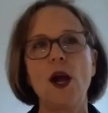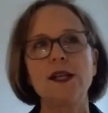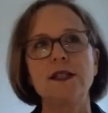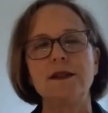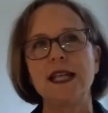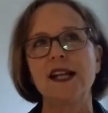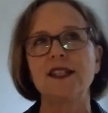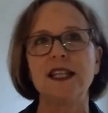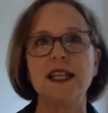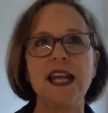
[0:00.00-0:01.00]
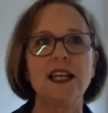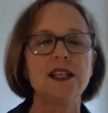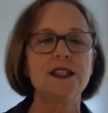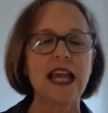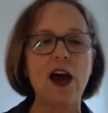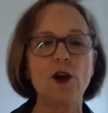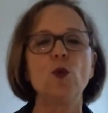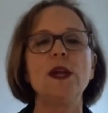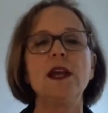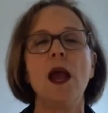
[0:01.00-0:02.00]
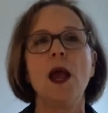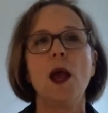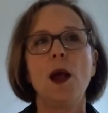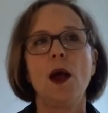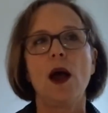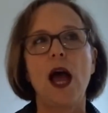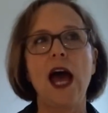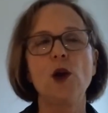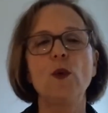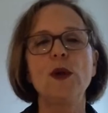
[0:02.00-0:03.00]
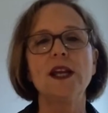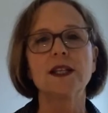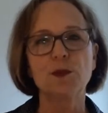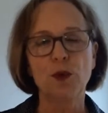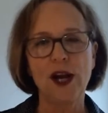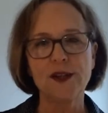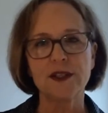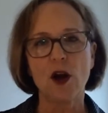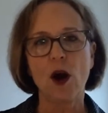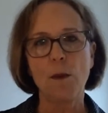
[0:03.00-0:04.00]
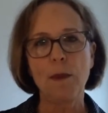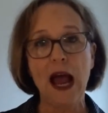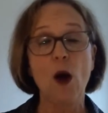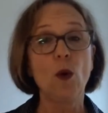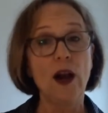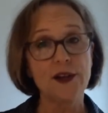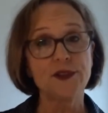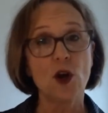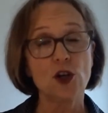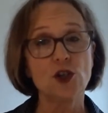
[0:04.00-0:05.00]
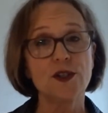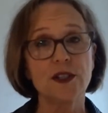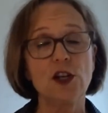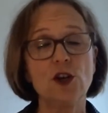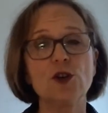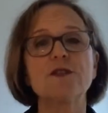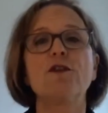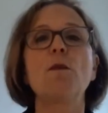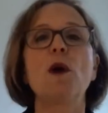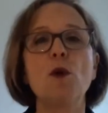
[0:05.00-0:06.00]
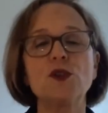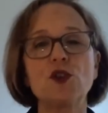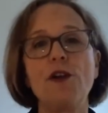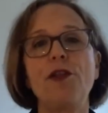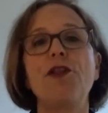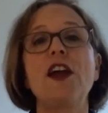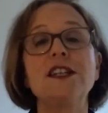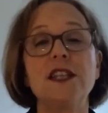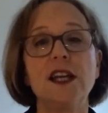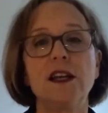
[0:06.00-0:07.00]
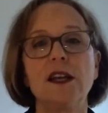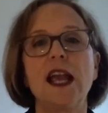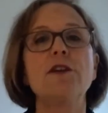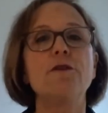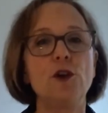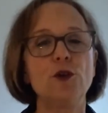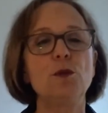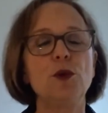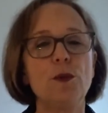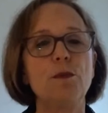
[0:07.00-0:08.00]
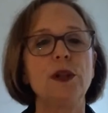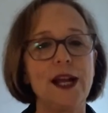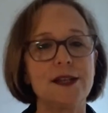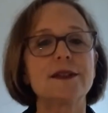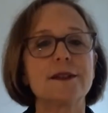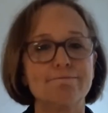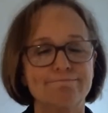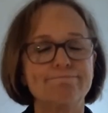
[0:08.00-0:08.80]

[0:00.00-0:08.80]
what Dancing Naked is. How do we express our power as conscious leaders from our most authentic and vulnerable place?